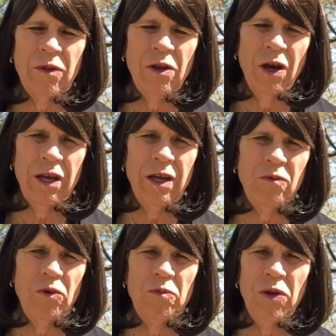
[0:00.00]

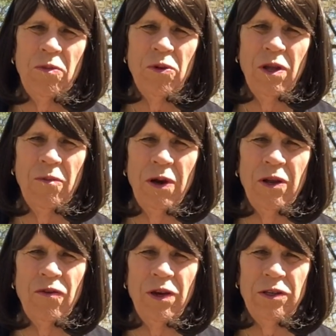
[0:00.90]
talking with people
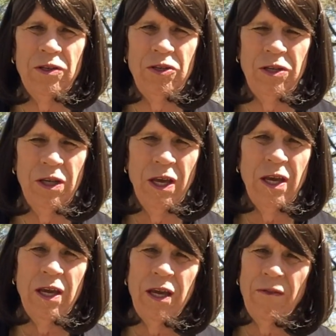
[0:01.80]
about transition
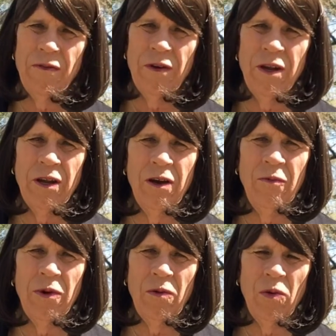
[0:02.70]
in front
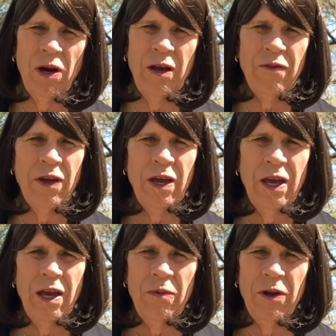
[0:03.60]
of my wife
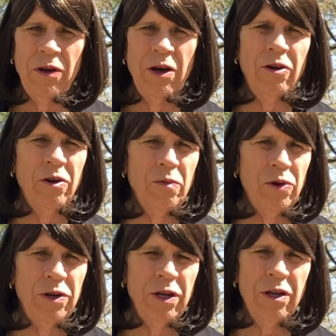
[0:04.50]
and my daughter,
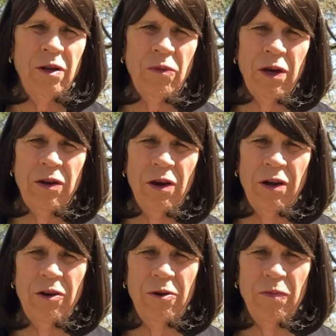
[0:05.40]
particularly my
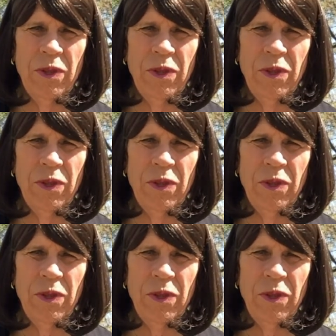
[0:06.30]
daughter.